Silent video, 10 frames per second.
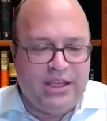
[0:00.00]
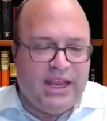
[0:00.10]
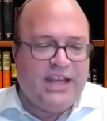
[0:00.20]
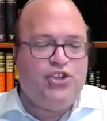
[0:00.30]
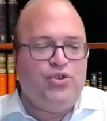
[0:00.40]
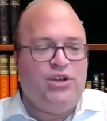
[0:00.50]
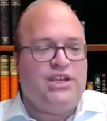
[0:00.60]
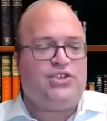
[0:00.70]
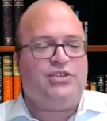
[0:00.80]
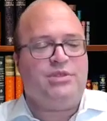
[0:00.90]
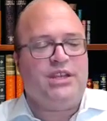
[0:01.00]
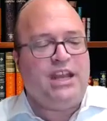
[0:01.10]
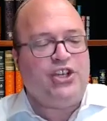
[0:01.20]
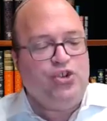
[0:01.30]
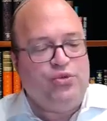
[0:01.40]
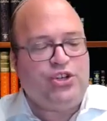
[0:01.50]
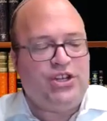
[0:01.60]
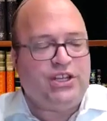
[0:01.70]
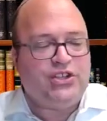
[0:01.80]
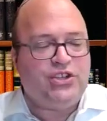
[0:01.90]
innate Judaism, the innate
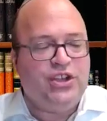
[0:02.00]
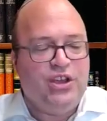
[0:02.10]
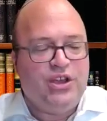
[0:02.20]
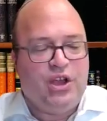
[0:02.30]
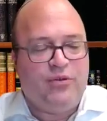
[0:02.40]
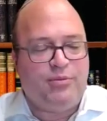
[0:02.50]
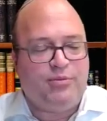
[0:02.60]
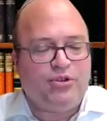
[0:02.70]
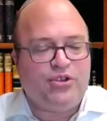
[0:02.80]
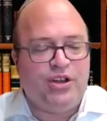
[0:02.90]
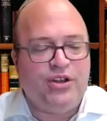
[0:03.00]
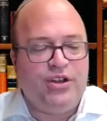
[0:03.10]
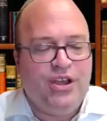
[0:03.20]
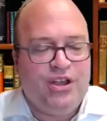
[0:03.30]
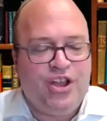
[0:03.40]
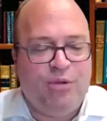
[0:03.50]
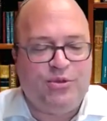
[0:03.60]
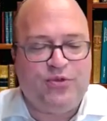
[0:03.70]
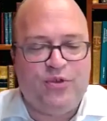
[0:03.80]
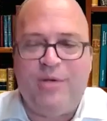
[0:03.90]
Jewishness of the person
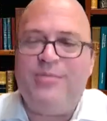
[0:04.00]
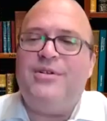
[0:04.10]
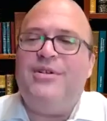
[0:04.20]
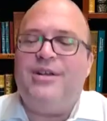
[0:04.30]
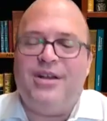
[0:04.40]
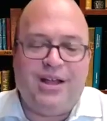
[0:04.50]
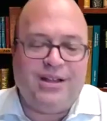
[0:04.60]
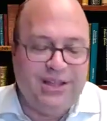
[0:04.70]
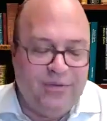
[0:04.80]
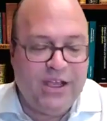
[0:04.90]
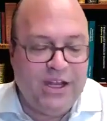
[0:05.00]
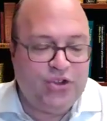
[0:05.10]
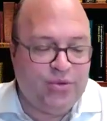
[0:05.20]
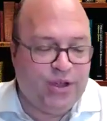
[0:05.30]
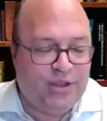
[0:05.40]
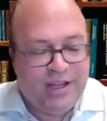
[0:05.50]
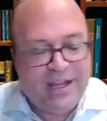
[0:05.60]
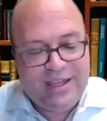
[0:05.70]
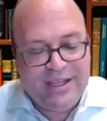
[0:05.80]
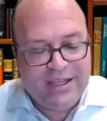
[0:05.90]
comes from living in Israel.
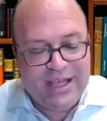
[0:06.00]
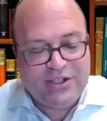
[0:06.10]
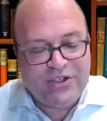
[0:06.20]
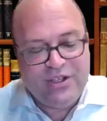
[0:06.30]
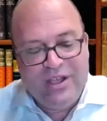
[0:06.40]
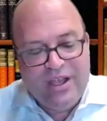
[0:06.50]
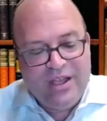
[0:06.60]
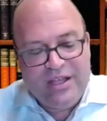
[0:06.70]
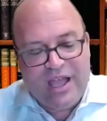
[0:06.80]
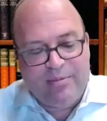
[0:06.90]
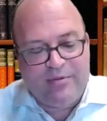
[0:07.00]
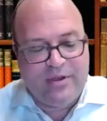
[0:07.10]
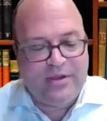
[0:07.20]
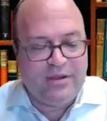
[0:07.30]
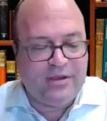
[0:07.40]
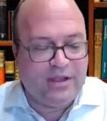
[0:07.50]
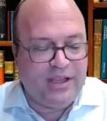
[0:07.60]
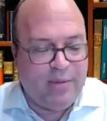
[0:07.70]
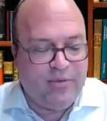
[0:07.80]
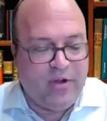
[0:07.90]
And I think that's type of a
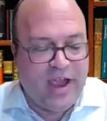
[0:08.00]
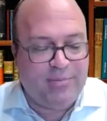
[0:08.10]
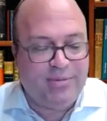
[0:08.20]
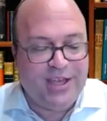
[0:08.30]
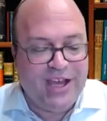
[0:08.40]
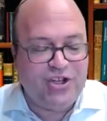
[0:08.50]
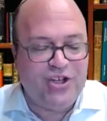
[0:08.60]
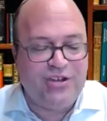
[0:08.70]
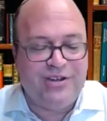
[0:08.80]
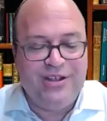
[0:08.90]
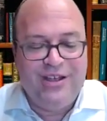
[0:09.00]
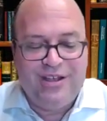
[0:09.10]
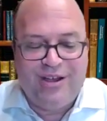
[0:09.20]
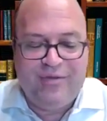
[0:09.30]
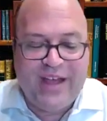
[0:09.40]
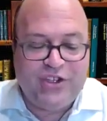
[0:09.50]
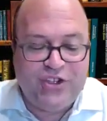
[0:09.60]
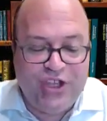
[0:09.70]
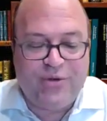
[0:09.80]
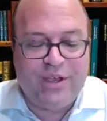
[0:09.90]
contemporary application of that
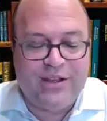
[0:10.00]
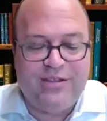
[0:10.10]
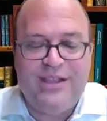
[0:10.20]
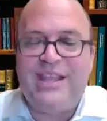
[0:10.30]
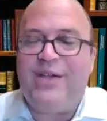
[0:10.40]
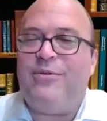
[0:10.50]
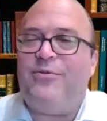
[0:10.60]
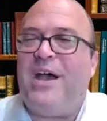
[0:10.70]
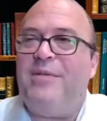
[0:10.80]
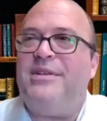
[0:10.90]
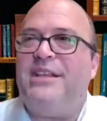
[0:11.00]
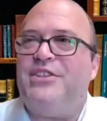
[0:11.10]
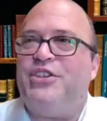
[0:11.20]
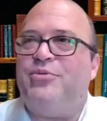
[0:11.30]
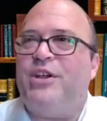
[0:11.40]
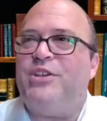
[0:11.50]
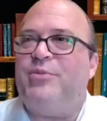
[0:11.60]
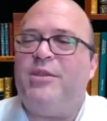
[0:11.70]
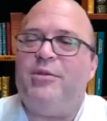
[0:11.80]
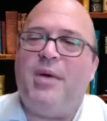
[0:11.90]
secret and that refinement as expressed
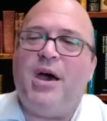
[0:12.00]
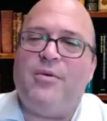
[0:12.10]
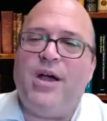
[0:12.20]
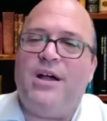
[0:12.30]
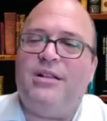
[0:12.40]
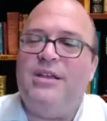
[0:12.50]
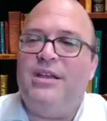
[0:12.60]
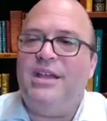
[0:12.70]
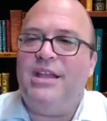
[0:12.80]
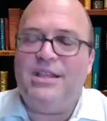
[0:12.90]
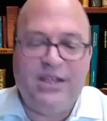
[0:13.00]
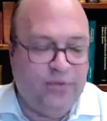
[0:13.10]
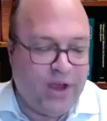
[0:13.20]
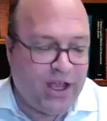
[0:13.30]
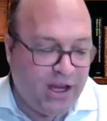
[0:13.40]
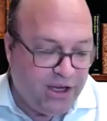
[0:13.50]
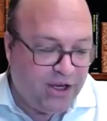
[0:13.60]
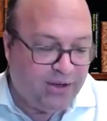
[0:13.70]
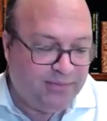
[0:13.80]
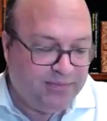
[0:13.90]
by the Maharal and the Divrei
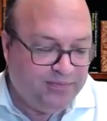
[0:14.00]
Chanina.